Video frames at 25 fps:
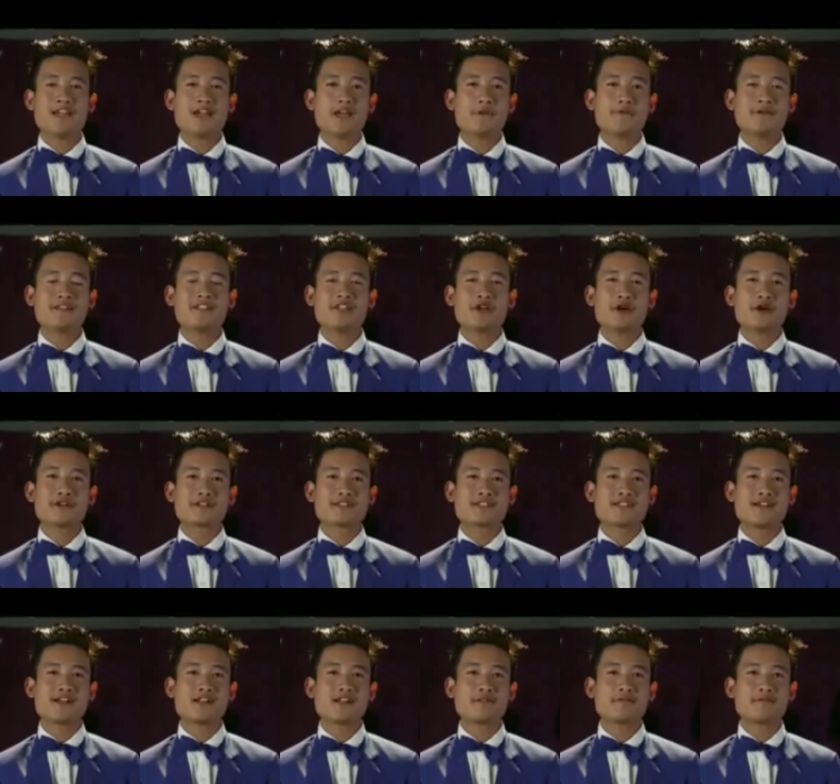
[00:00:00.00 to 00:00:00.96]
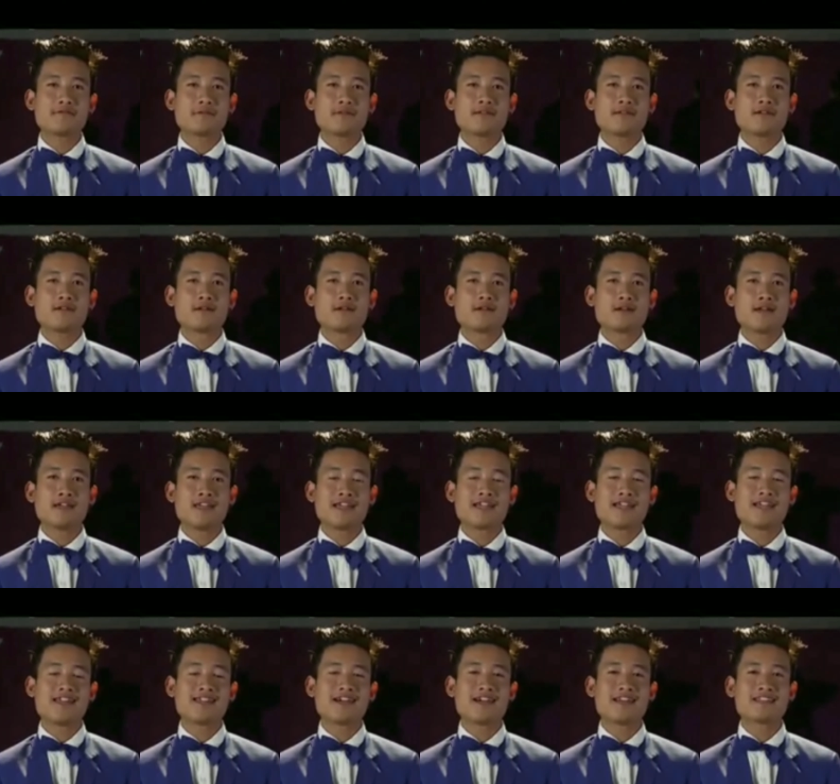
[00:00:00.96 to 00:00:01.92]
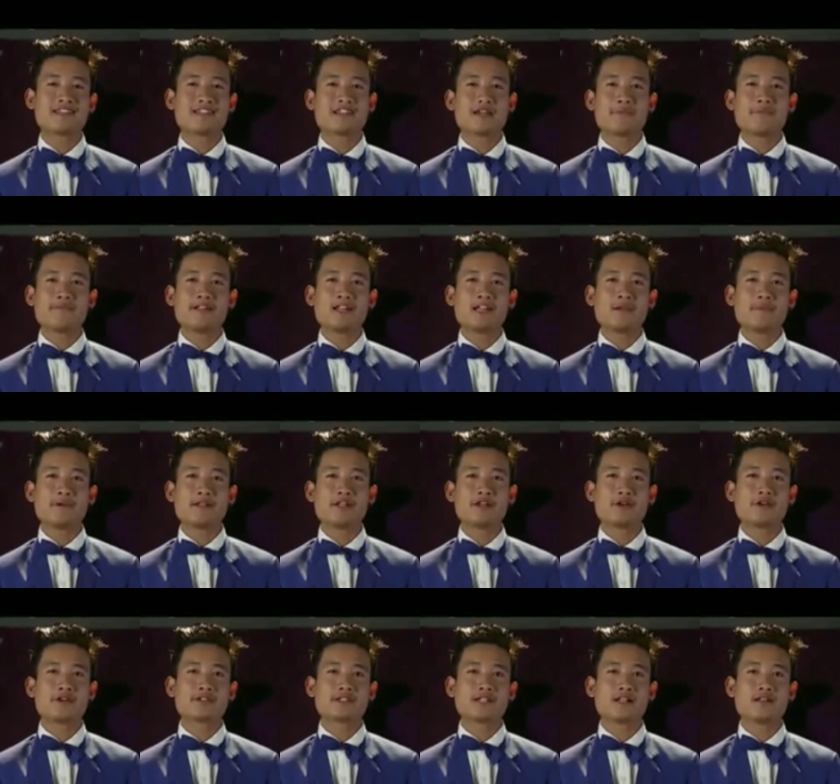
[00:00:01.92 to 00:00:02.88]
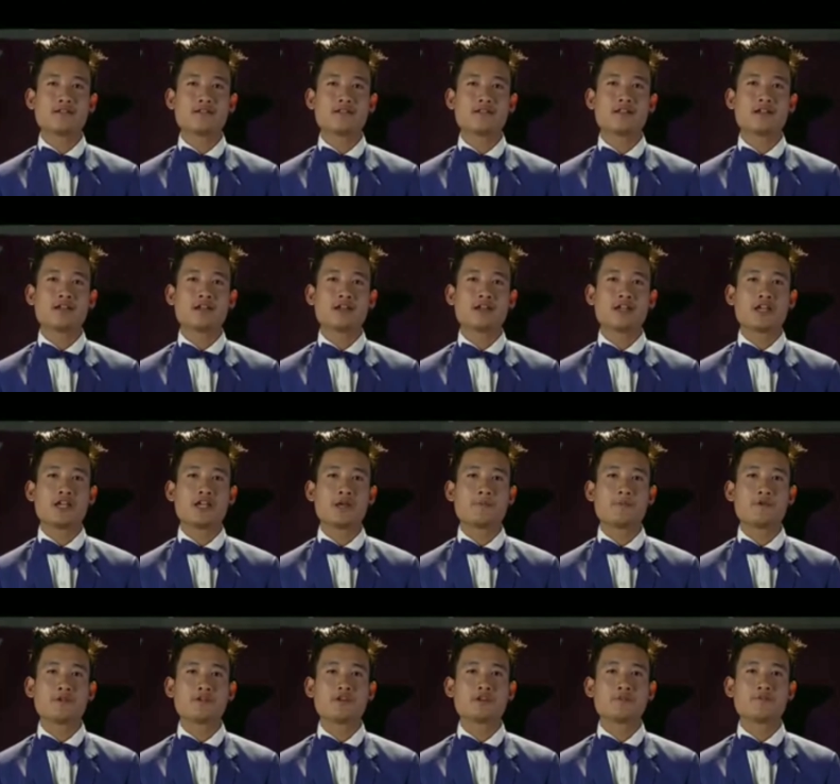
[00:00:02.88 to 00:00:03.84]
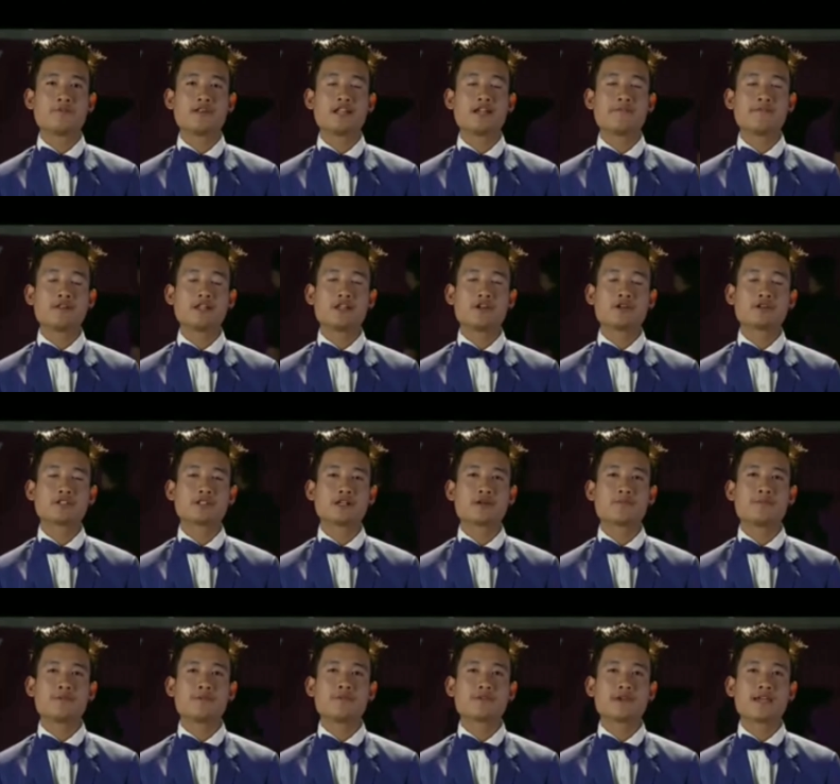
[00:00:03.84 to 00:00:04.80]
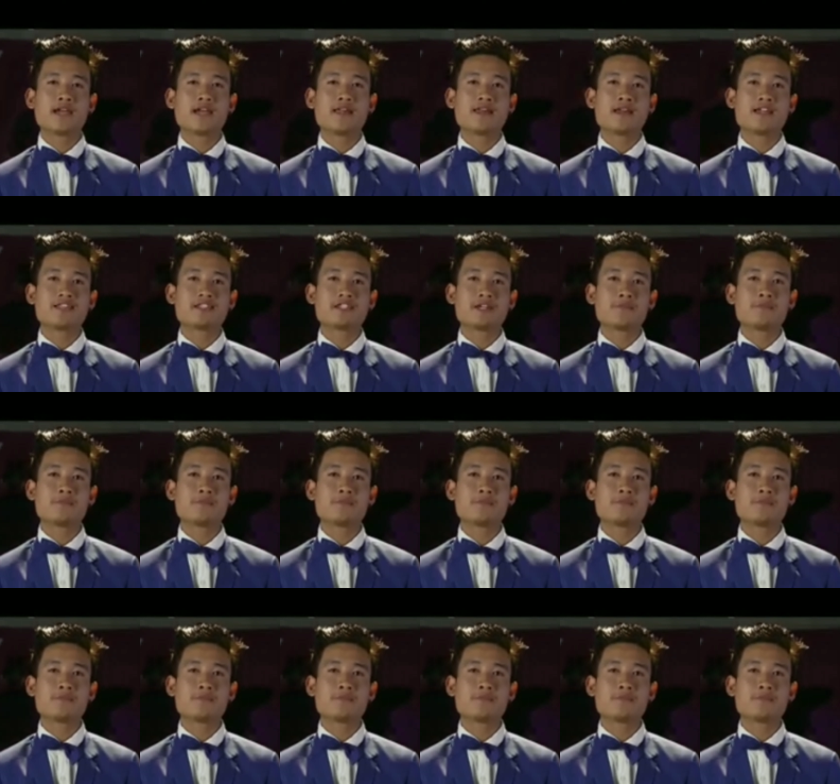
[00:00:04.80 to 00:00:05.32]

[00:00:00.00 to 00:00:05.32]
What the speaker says: Believe in yourself. Again I say, believe in yourself. If you not believe in yourself, you can